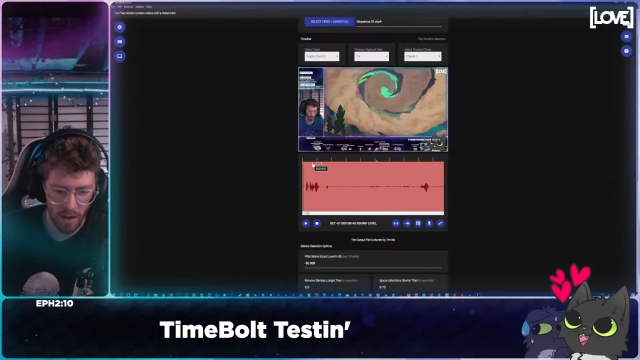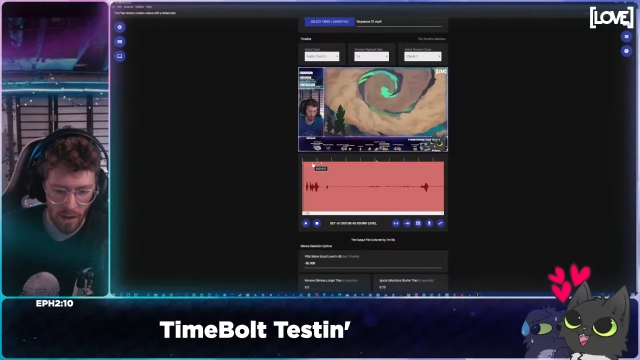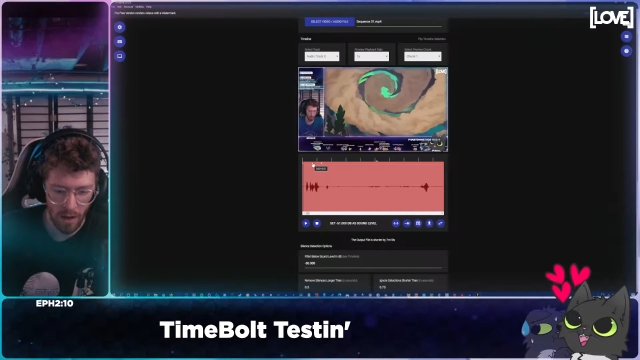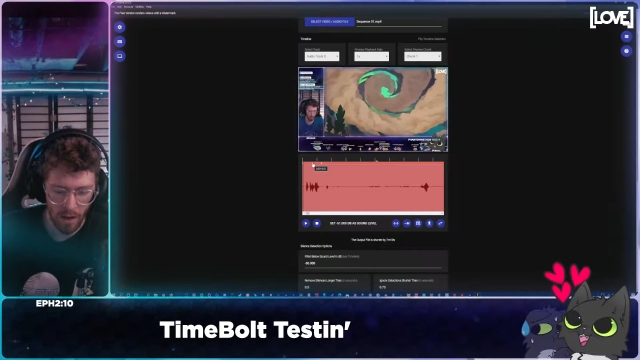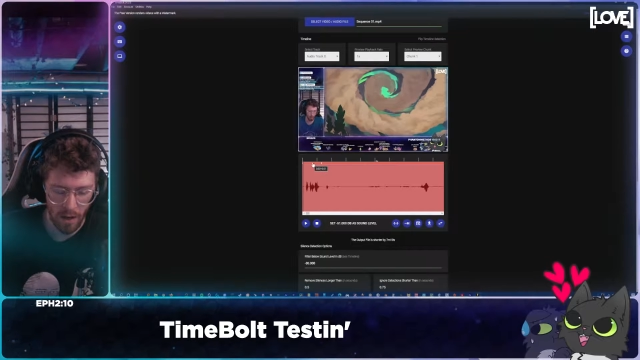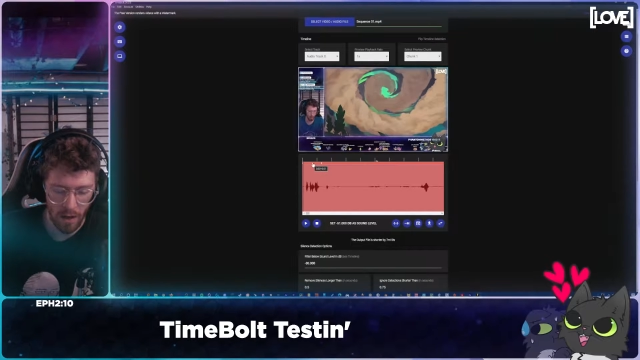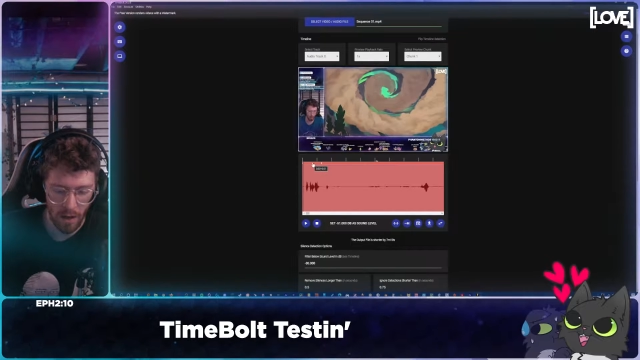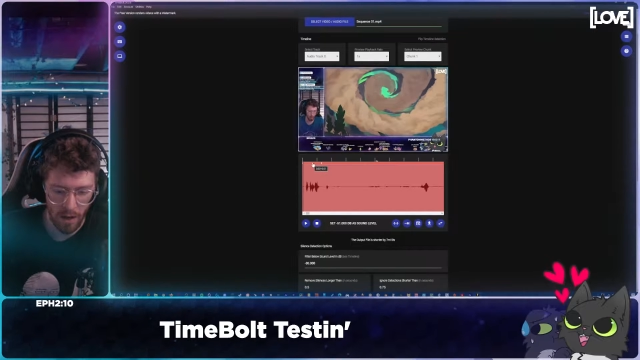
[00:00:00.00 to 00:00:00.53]

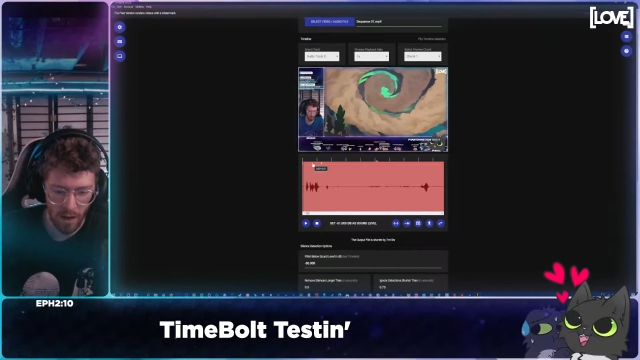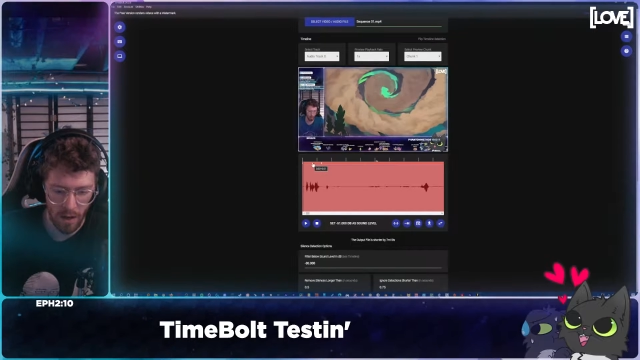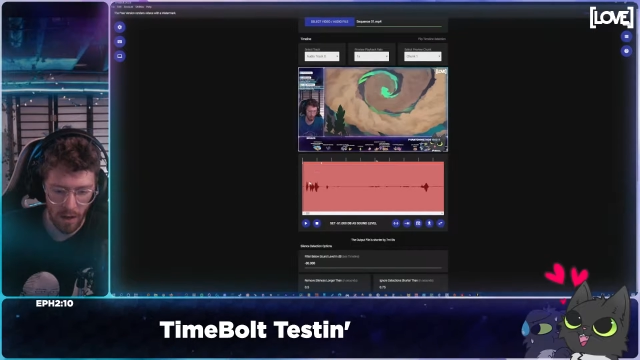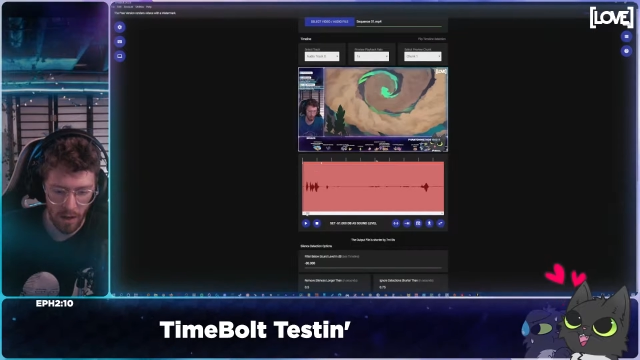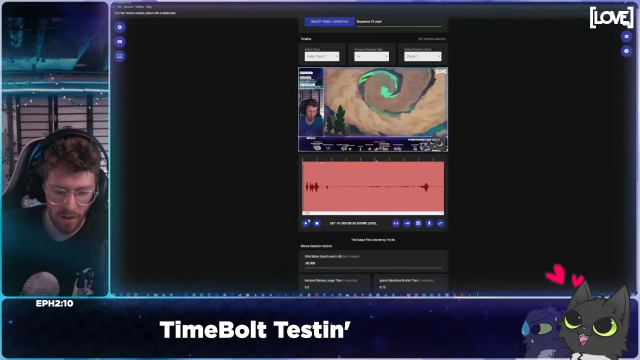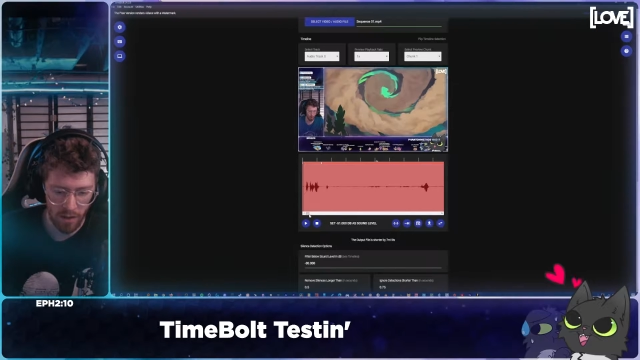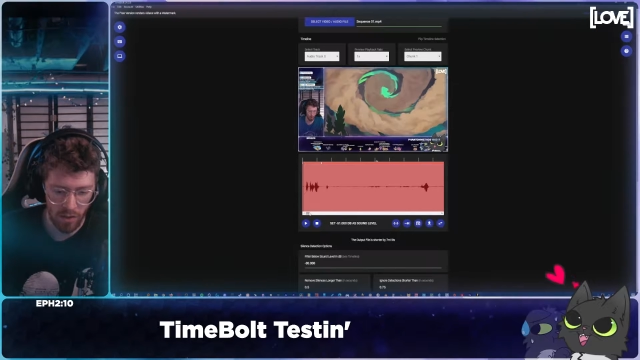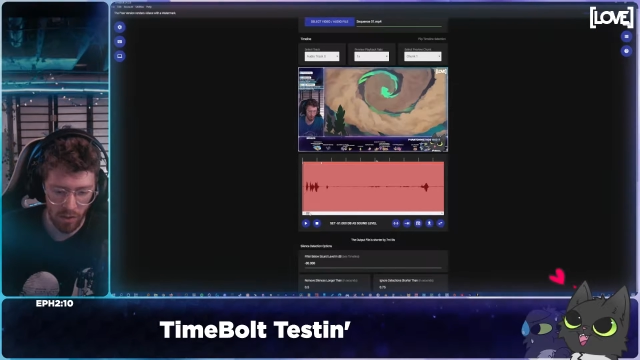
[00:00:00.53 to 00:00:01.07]

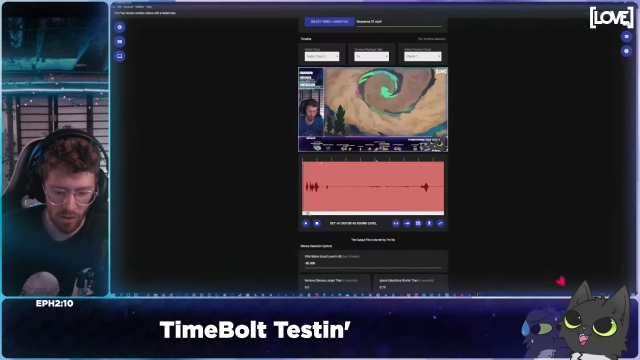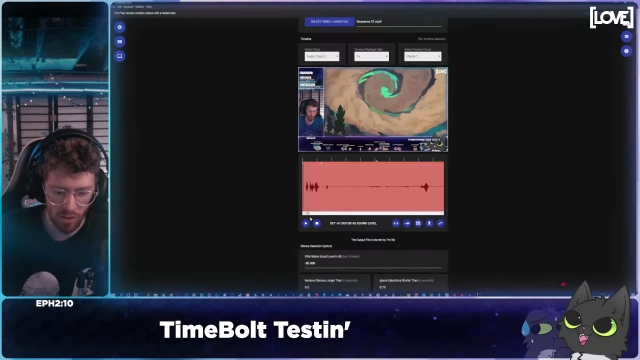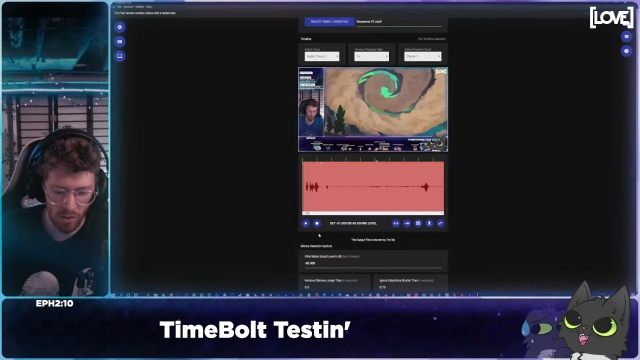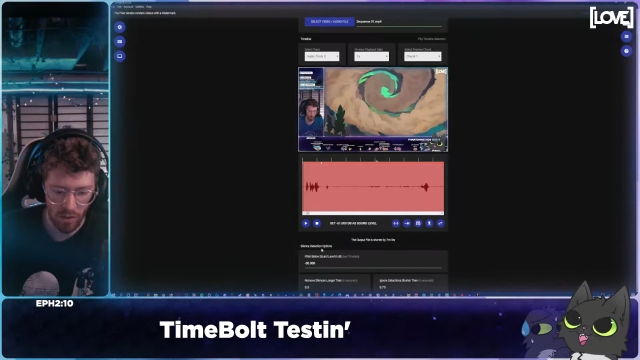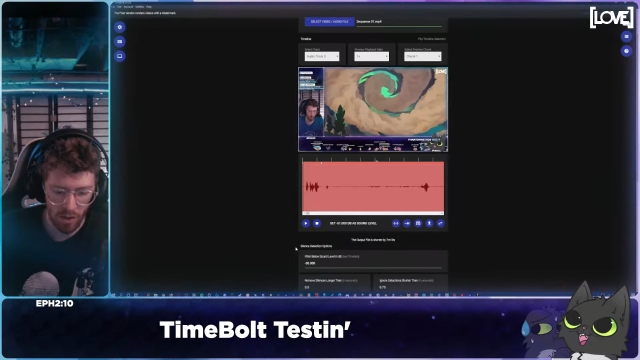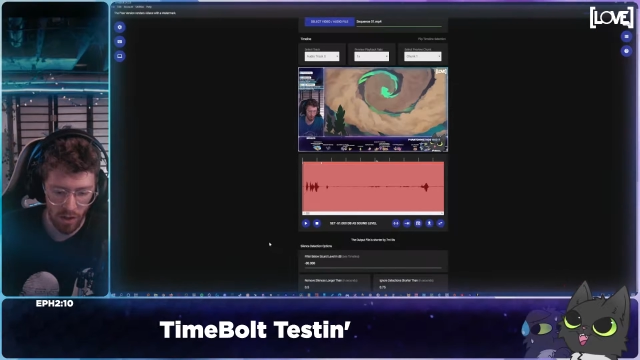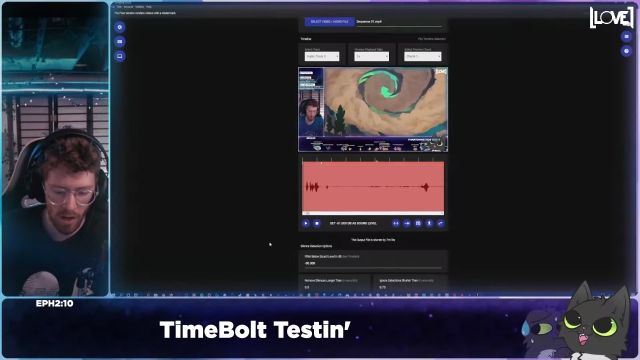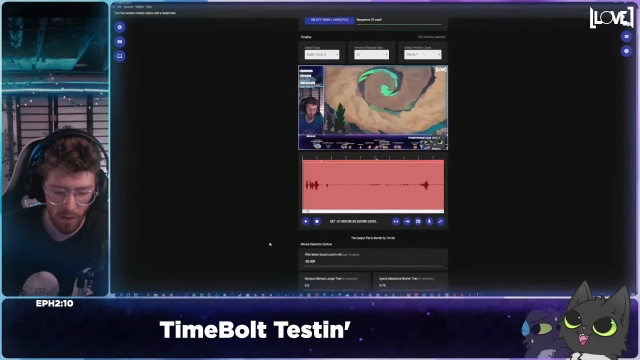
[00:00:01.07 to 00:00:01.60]
so you
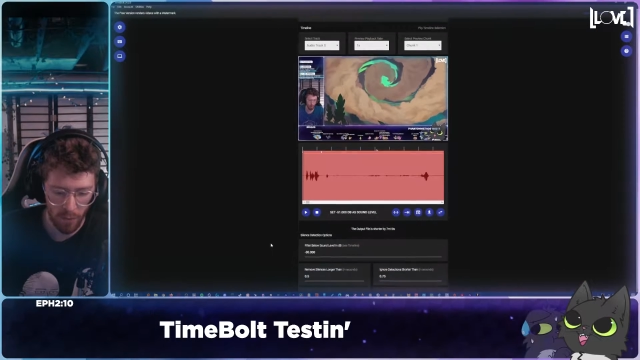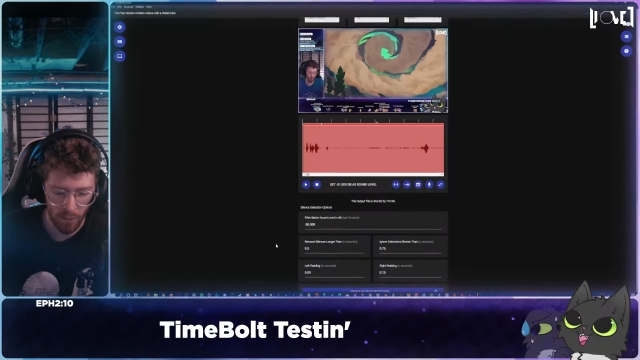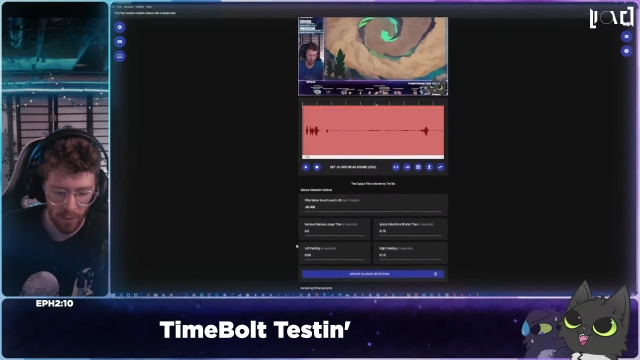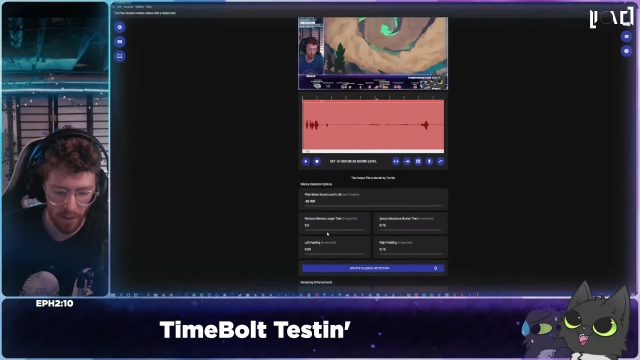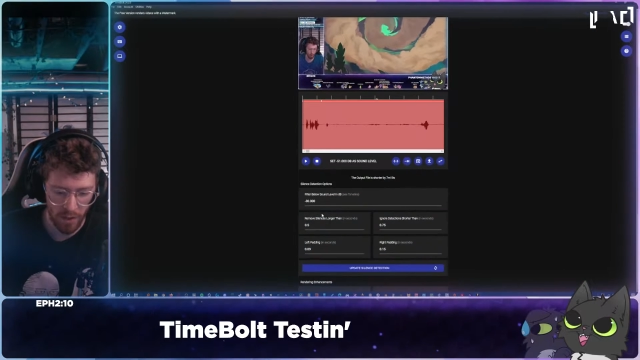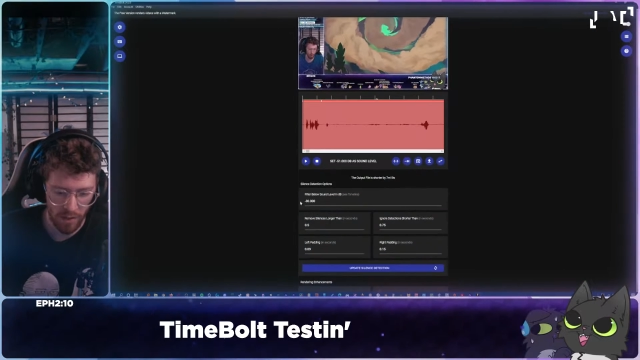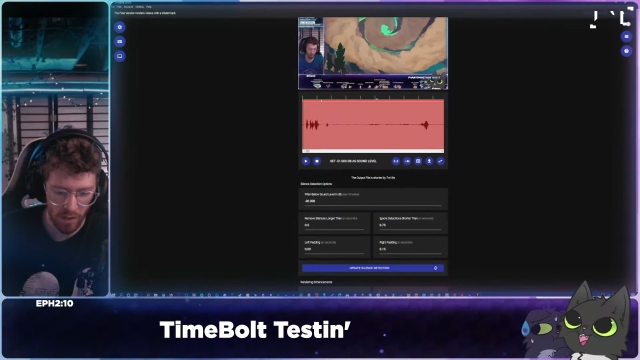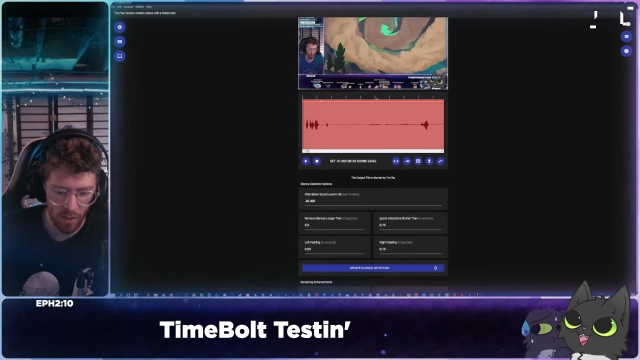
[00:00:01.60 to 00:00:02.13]
start off with
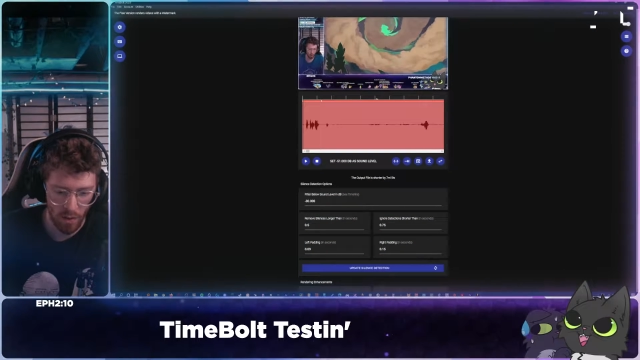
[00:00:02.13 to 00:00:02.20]
this